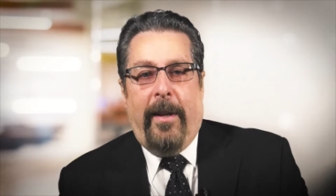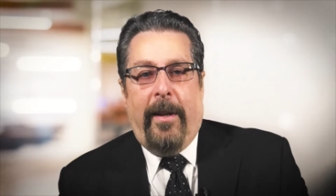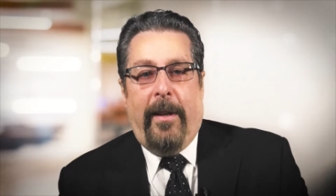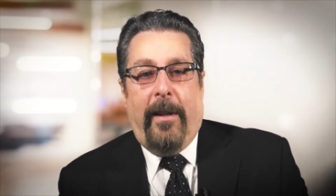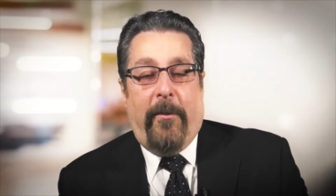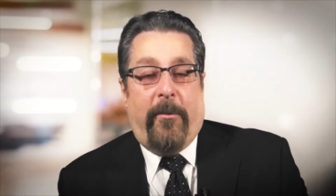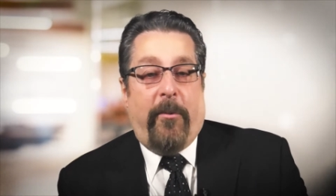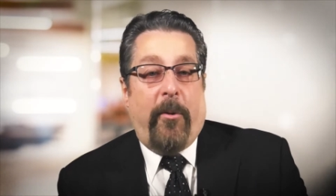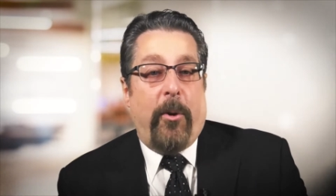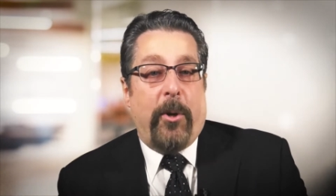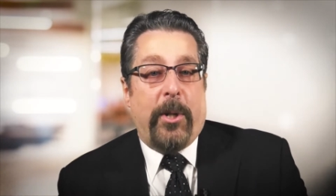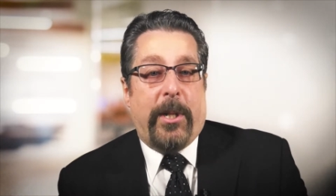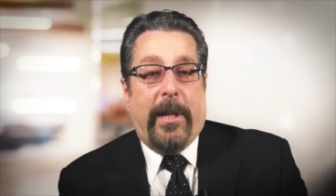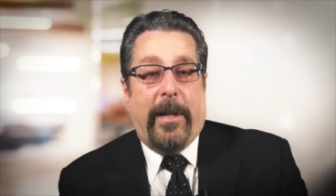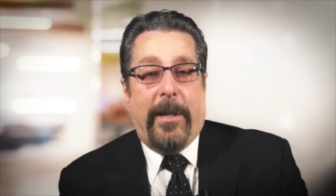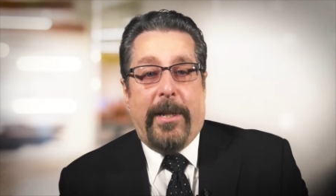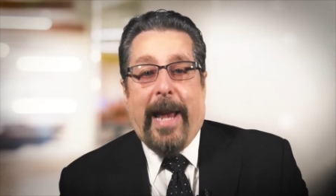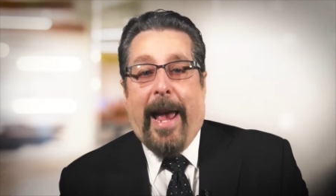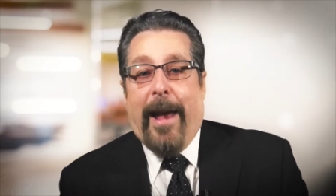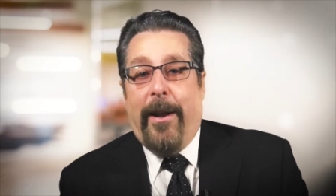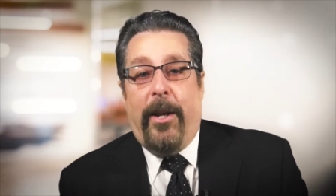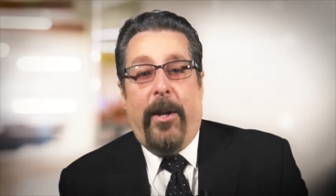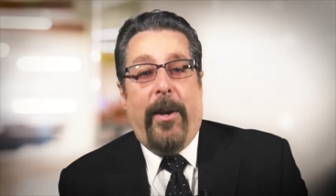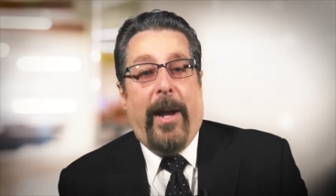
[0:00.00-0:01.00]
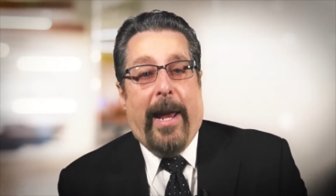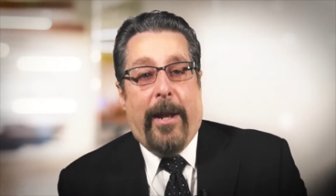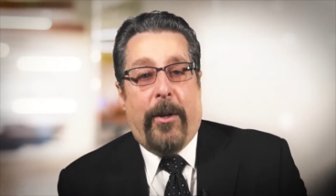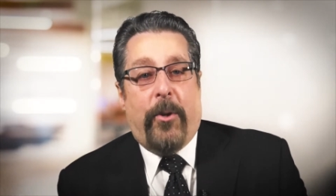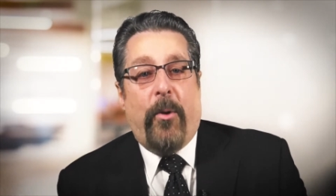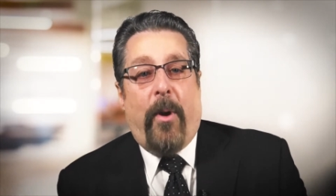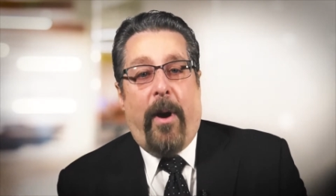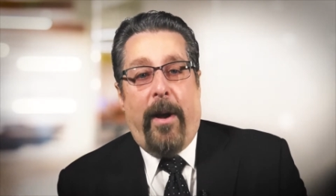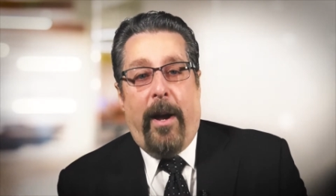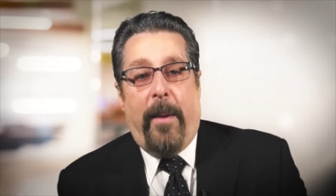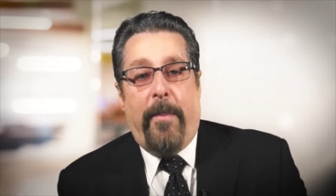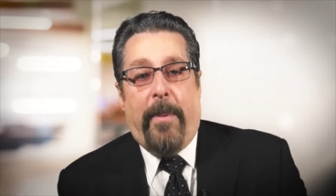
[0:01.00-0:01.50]
The first is how do you get
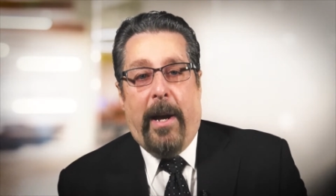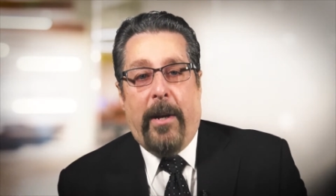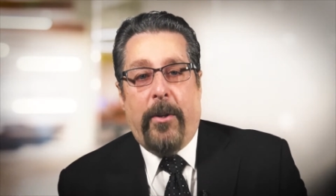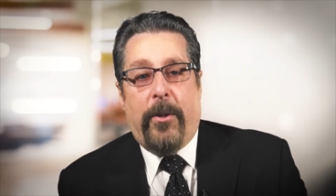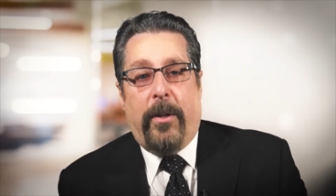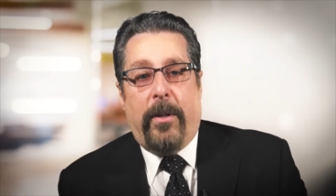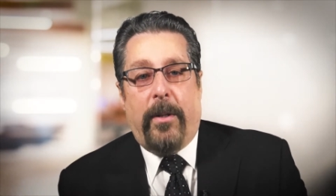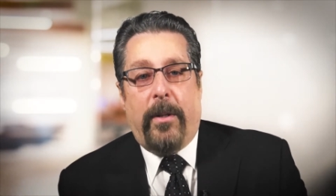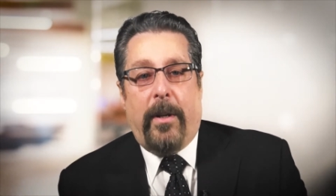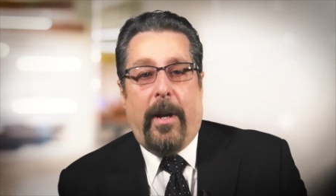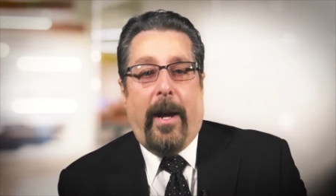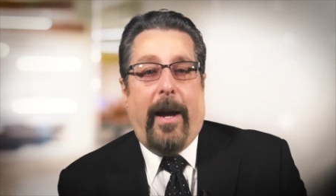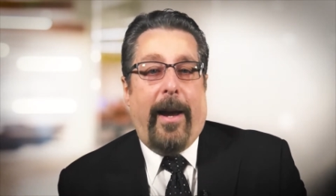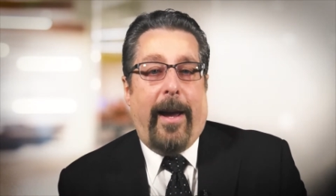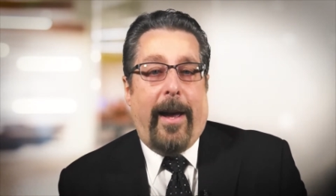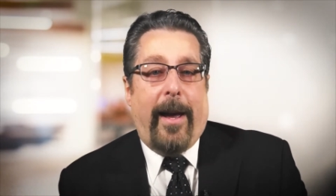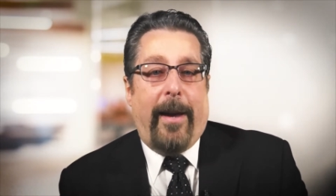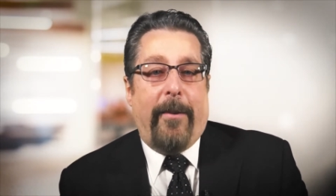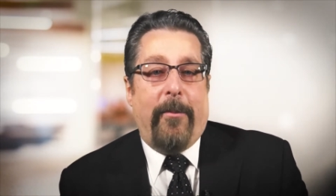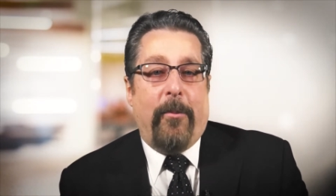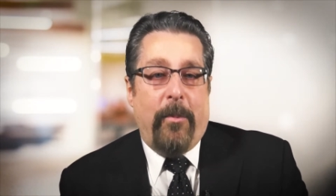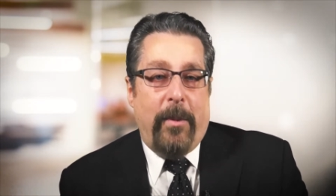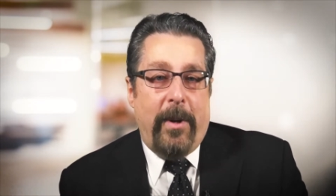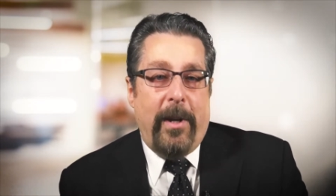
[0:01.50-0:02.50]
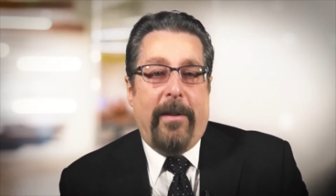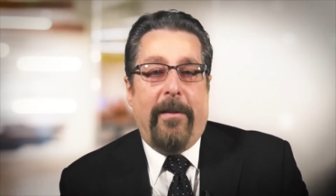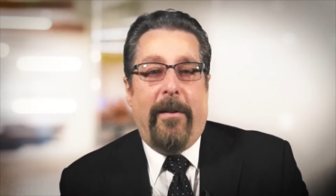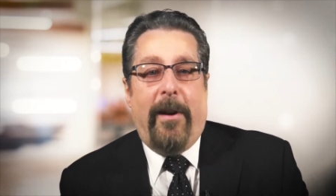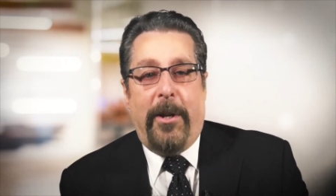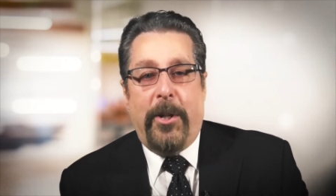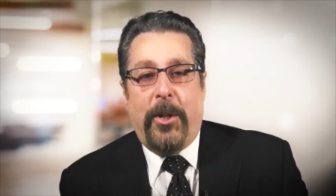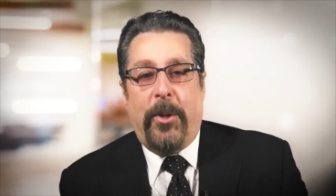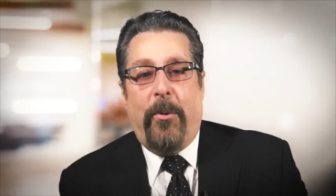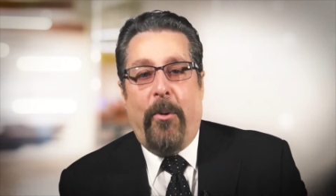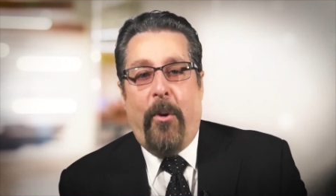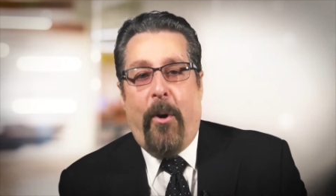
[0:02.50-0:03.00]
dry eye patients? I, I
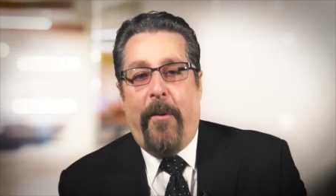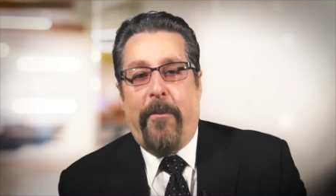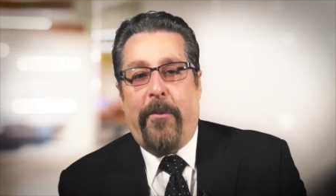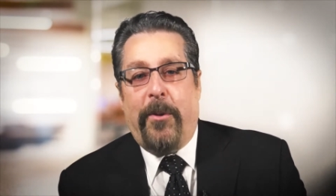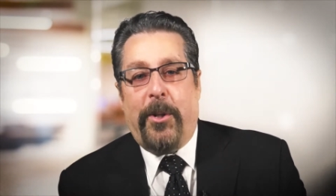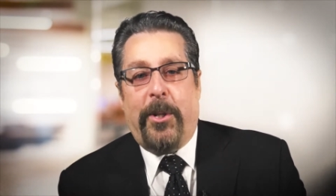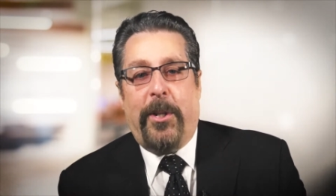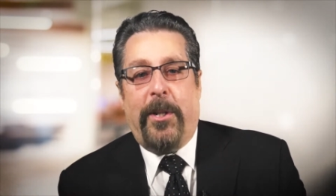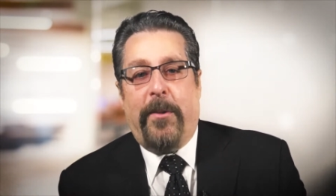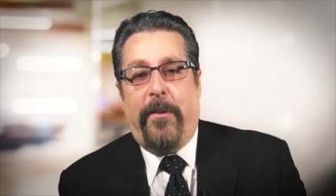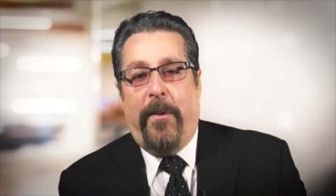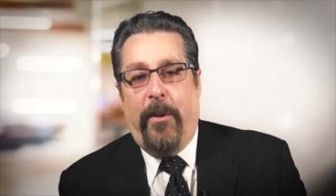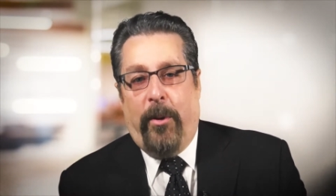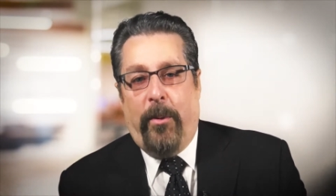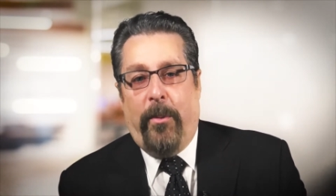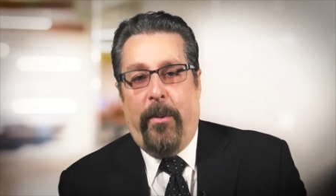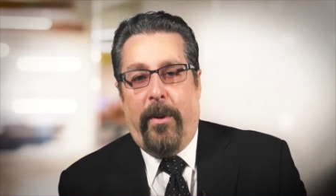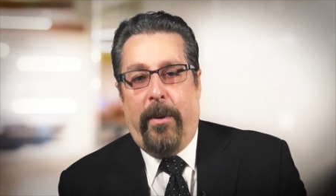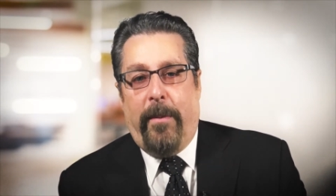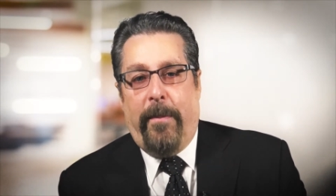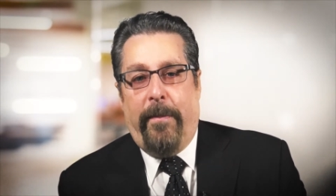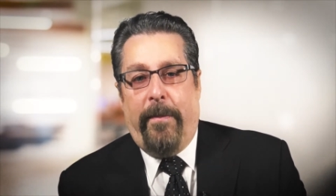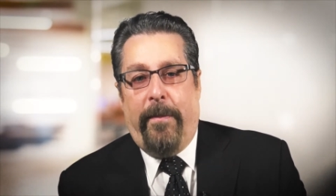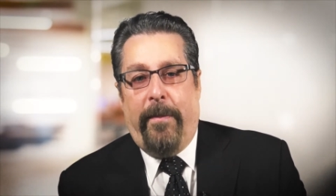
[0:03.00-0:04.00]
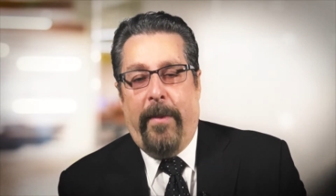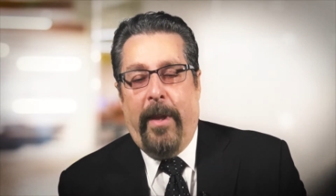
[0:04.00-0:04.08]
realize your office is filled with them.